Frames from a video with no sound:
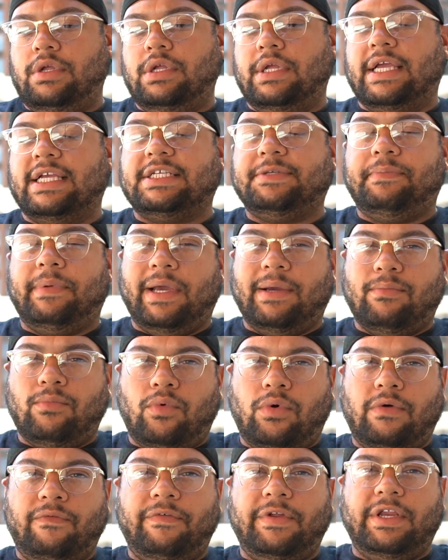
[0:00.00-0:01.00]
expect
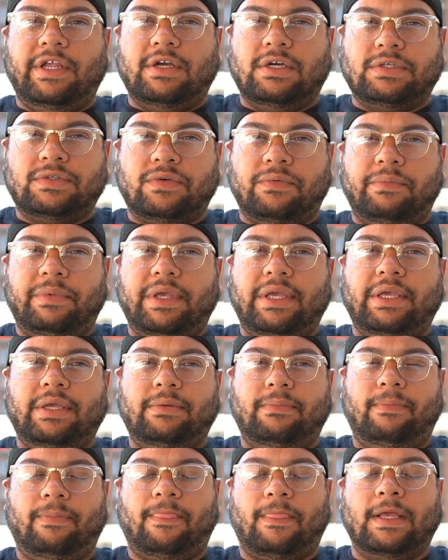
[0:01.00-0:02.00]
more videos from me.
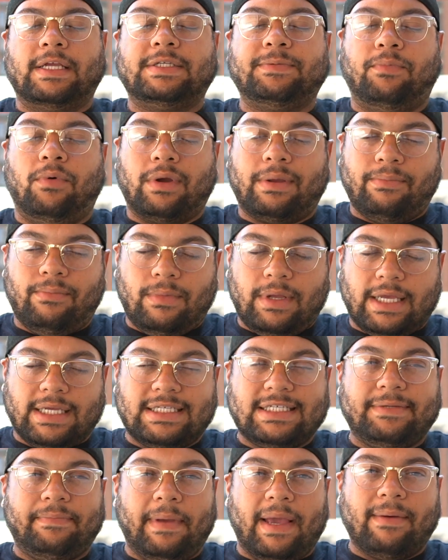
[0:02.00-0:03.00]

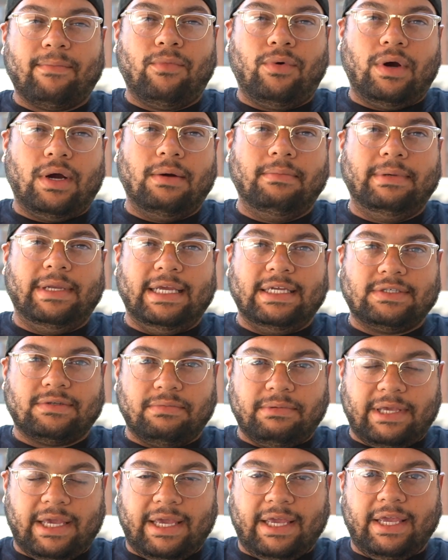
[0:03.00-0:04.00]
Expect more updates
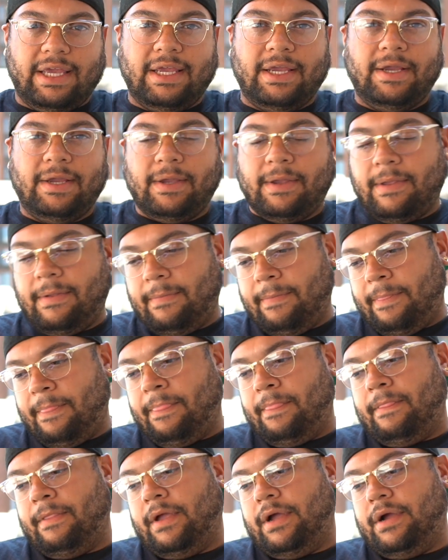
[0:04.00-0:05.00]
from Kate.
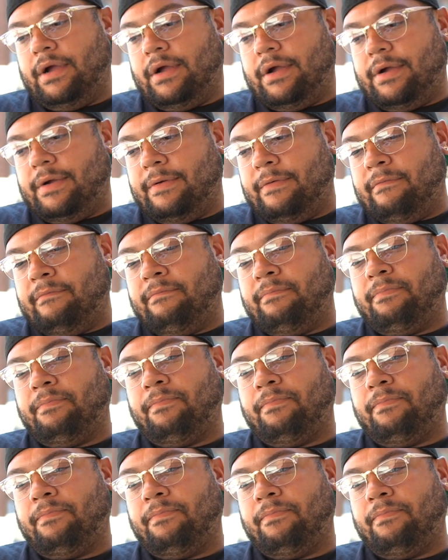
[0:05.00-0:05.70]
Um,